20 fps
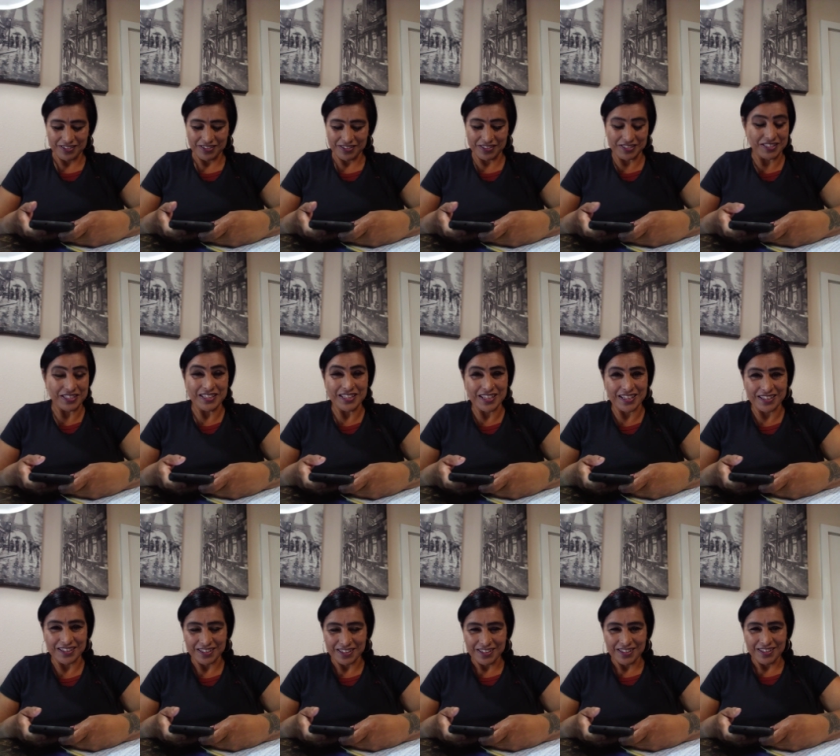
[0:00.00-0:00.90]
You see
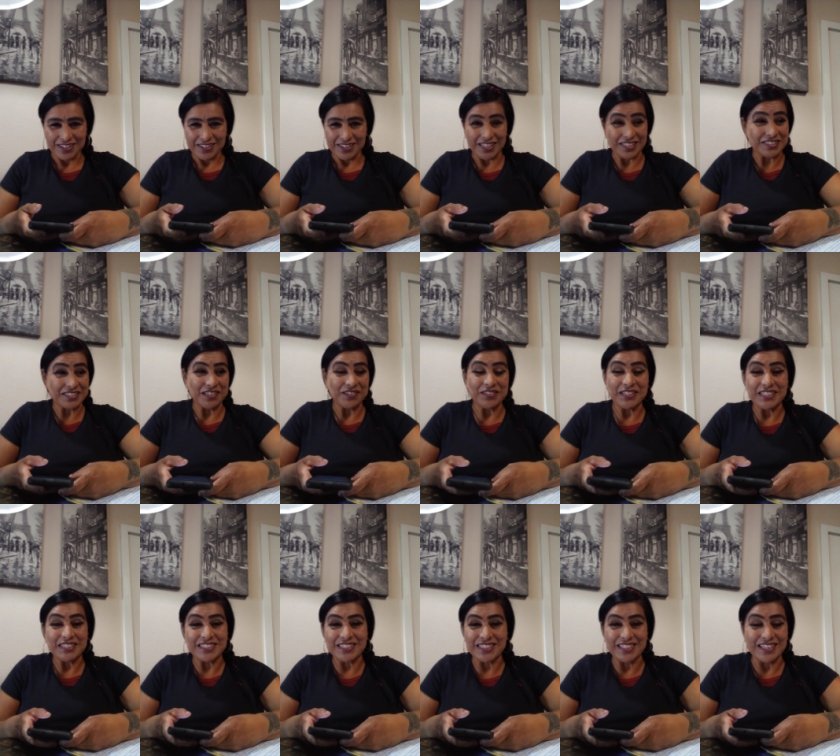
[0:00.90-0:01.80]
that? That's how
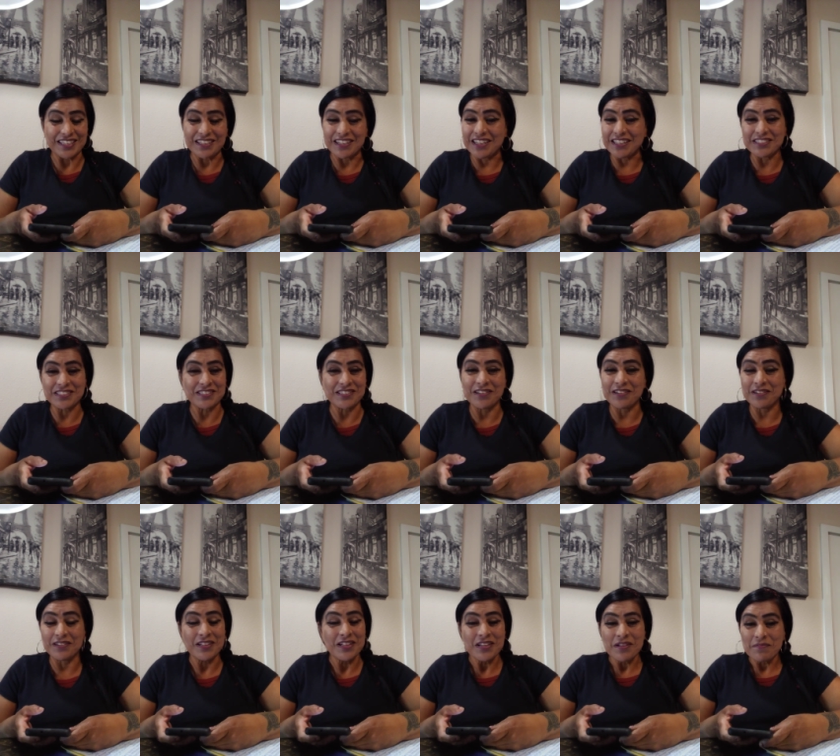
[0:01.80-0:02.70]
they see it. I
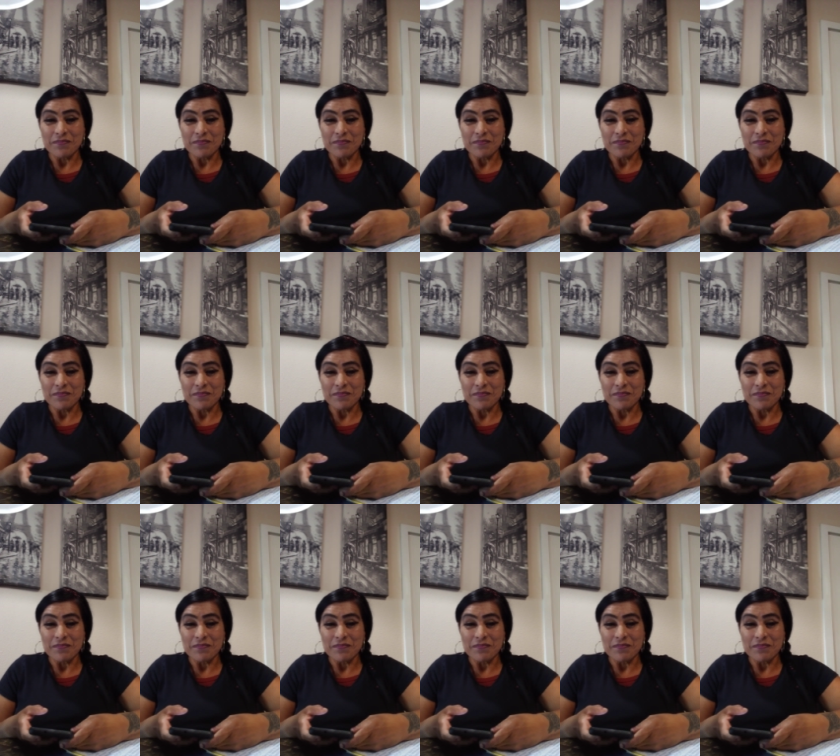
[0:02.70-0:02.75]
saw.